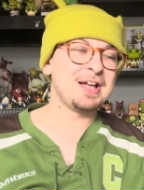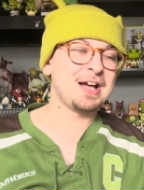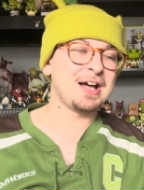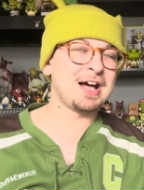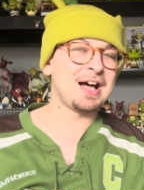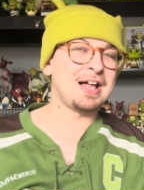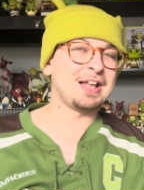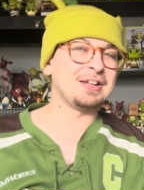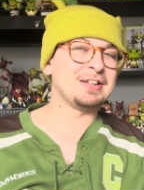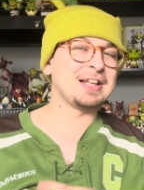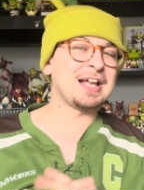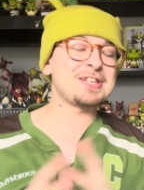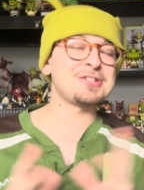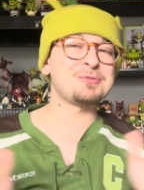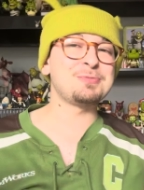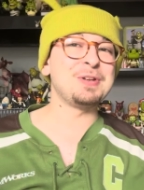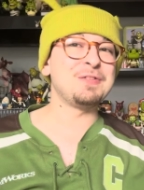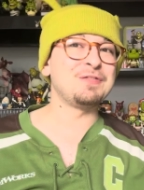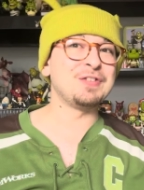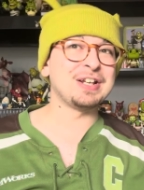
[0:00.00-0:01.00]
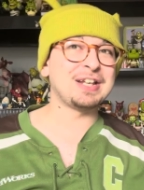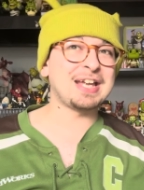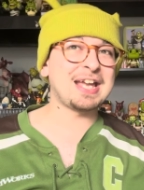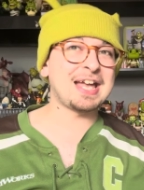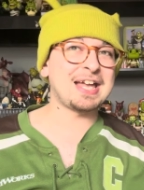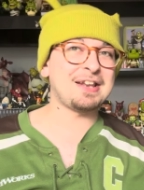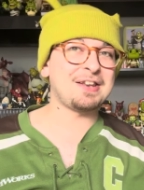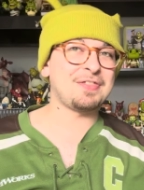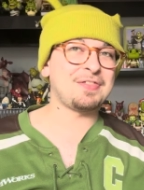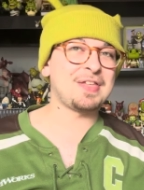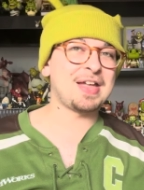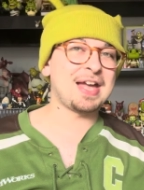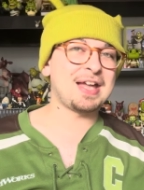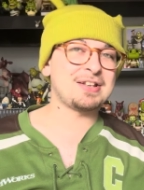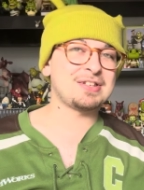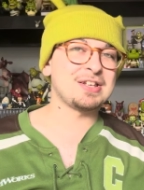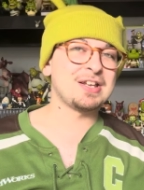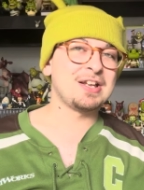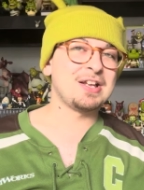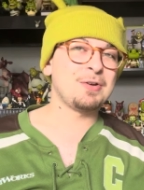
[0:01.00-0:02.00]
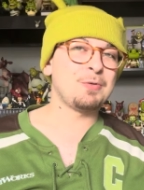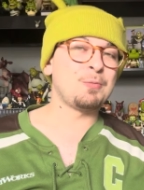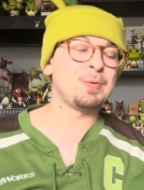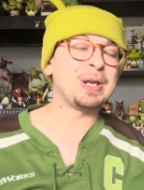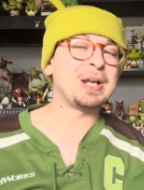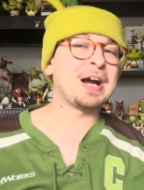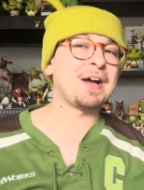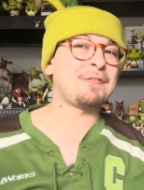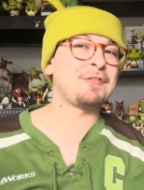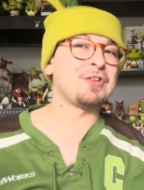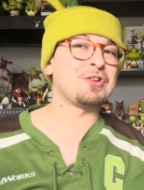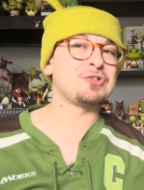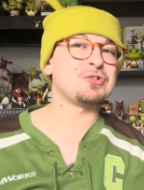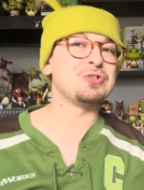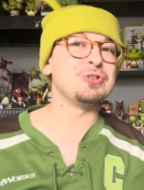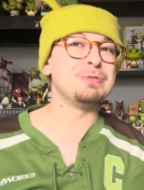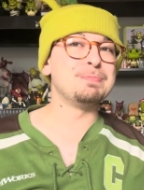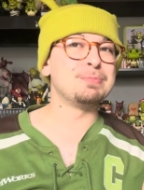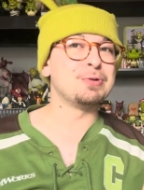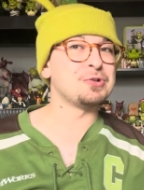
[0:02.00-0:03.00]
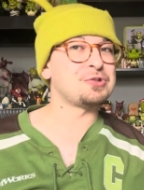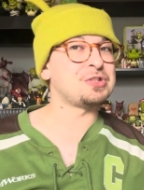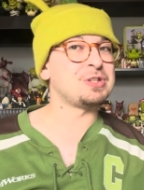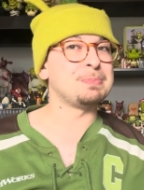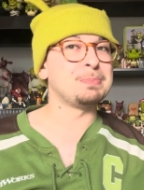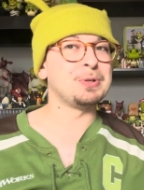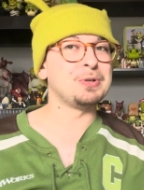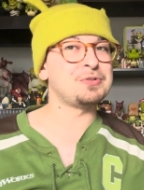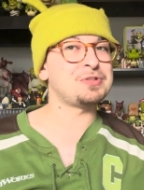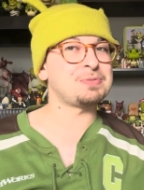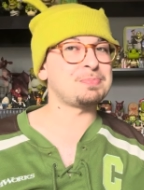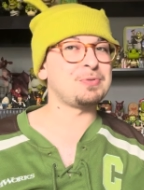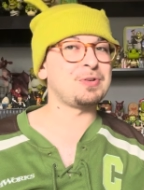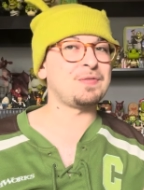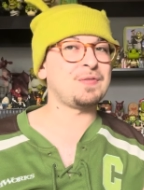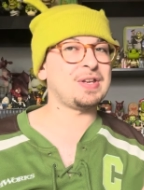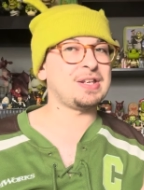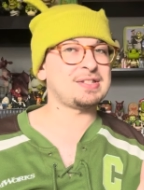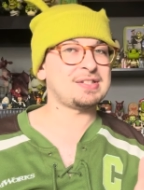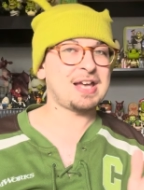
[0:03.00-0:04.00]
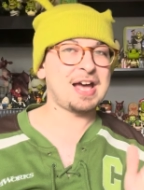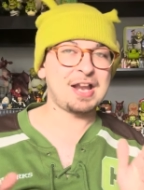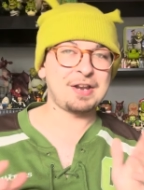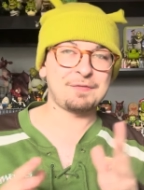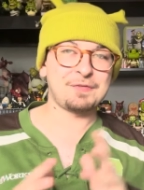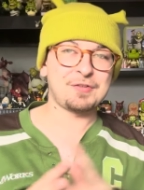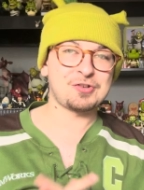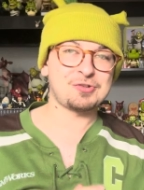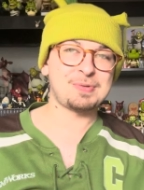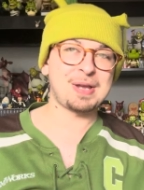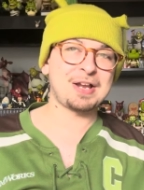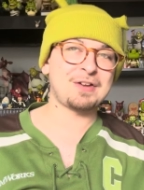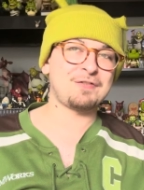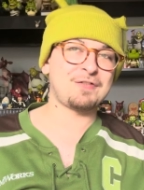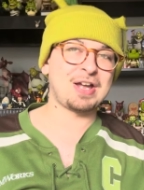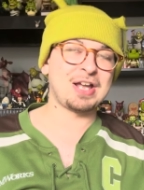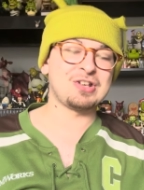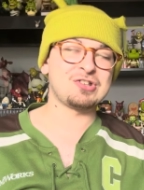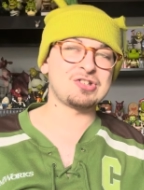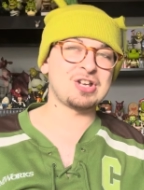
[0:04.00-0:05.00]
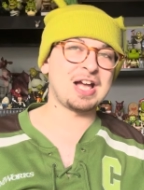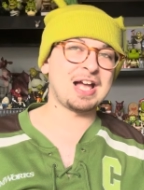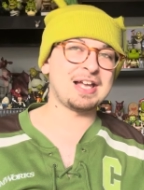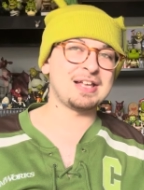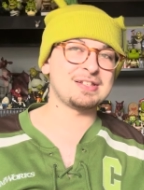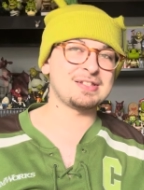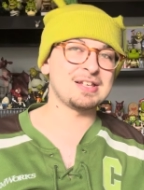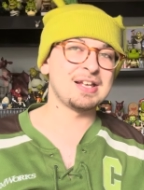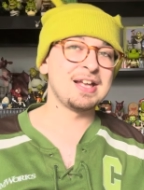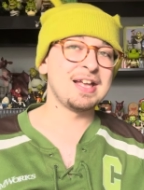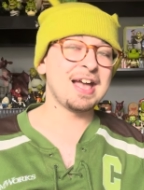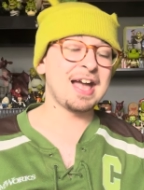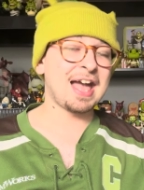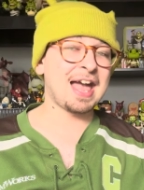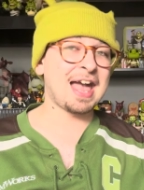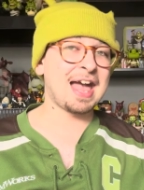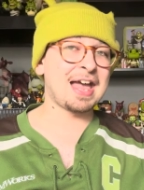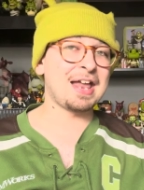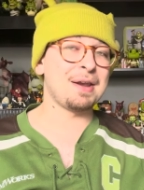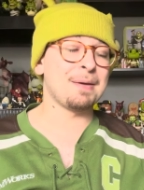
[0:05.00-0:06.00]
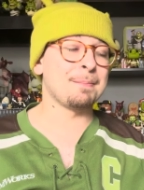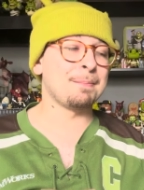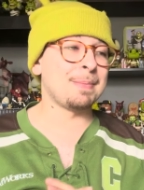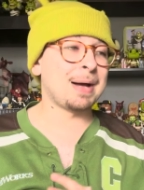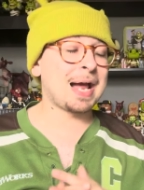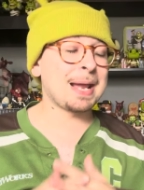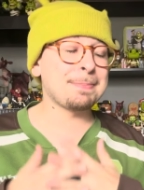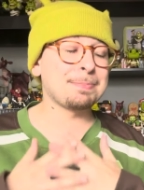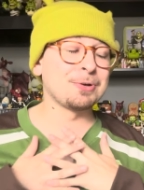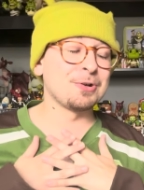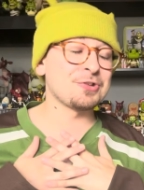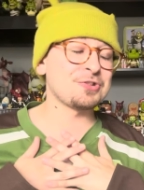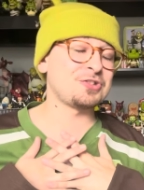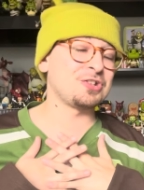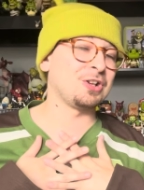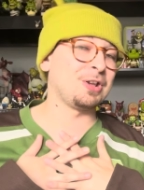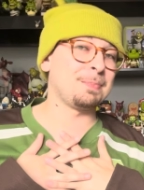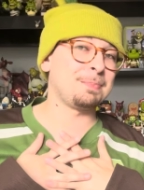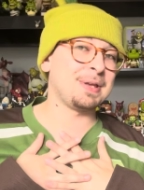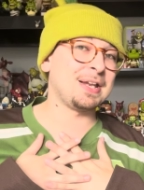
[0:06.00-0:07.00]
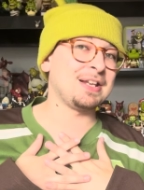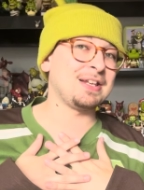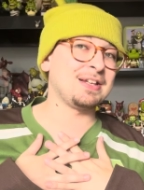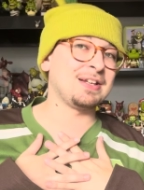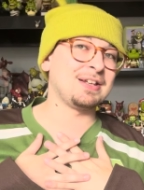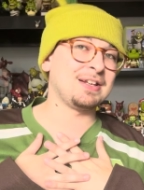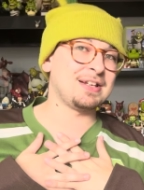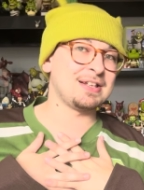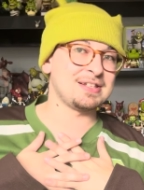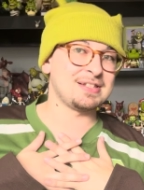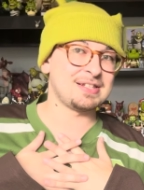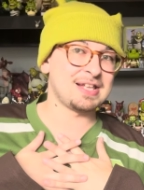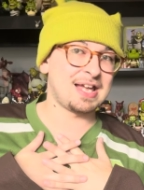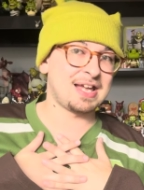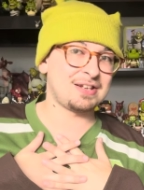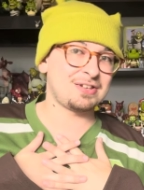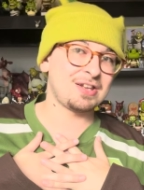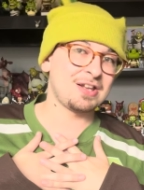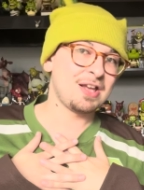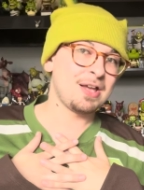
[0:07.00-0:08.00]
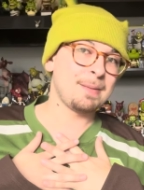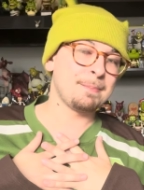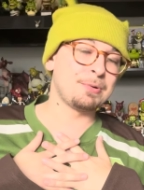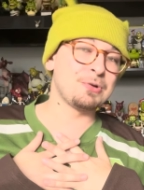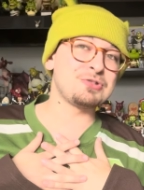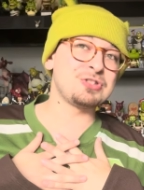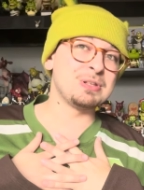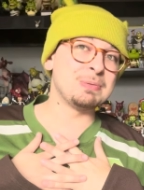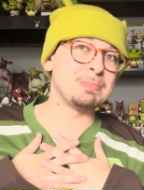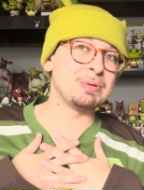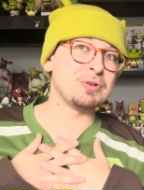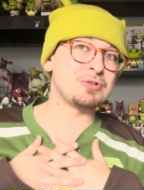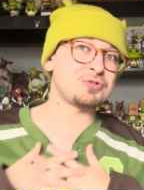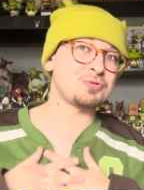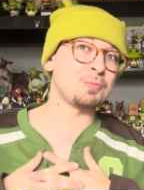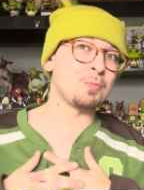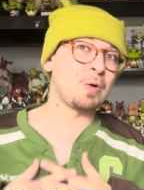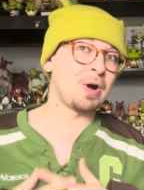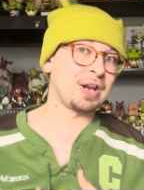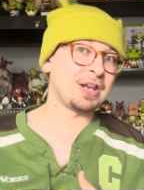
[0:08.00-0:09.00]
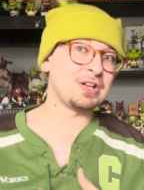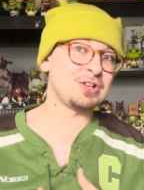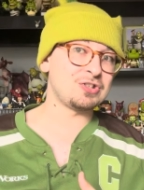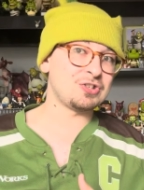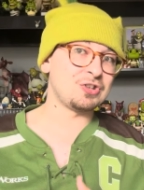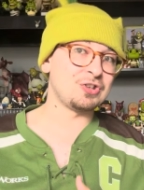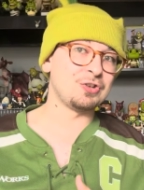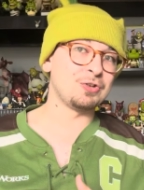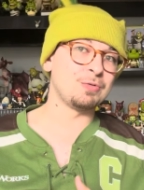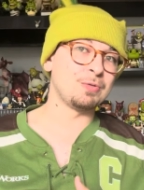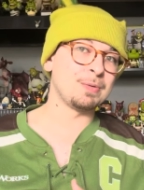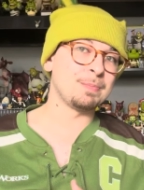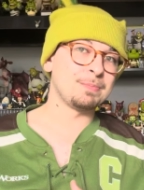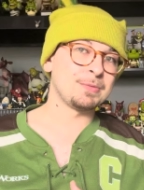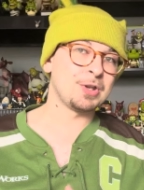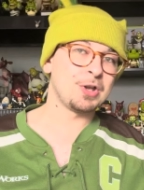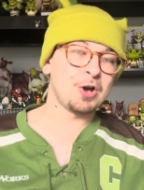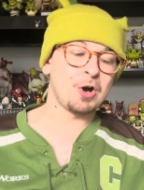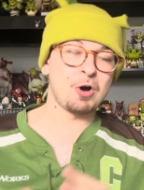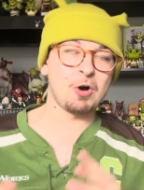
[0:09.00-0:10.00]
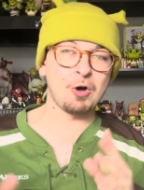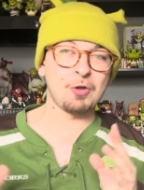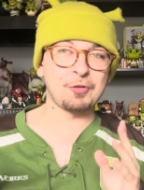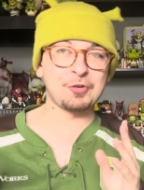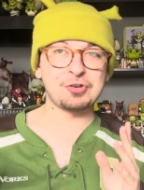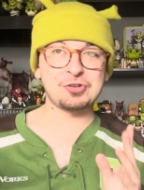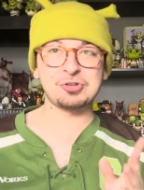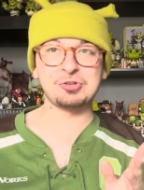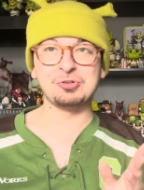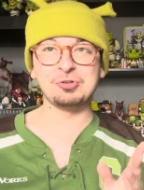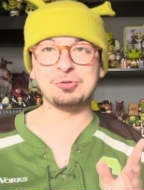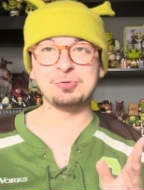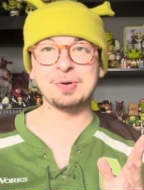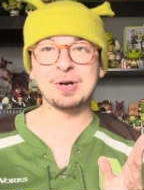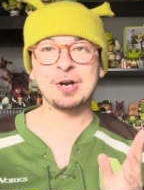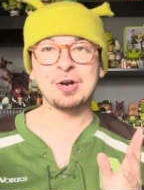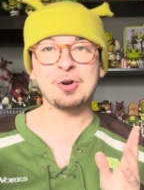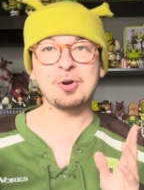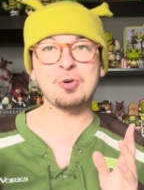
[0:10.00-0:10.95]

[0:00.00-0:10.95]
uh, lest we forget that we got the two Puss in Boots movies out of the Shrek franchise, and my personal opinion is that Puss in Boots 1 and 2 are the two